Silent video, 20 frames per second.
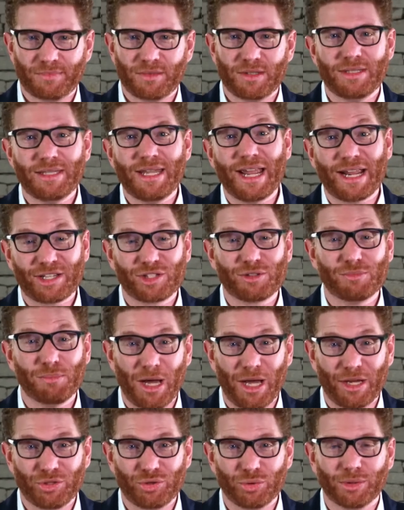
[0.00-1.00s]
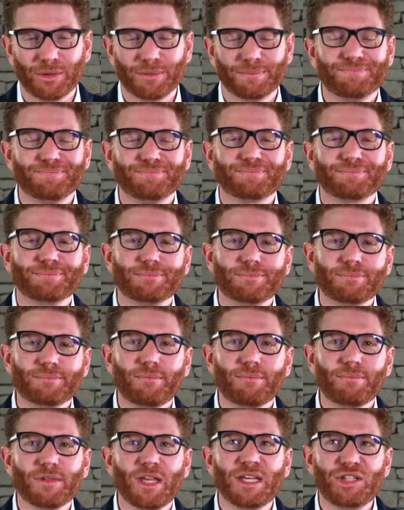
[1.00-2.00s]
next module,
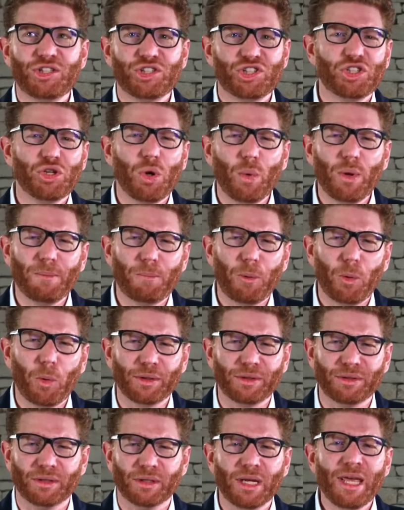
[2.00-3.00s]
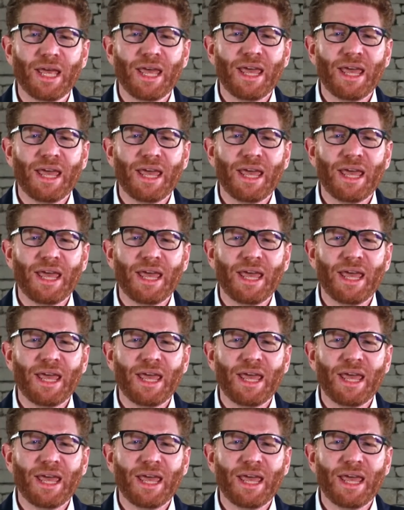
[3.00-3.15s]
it's so important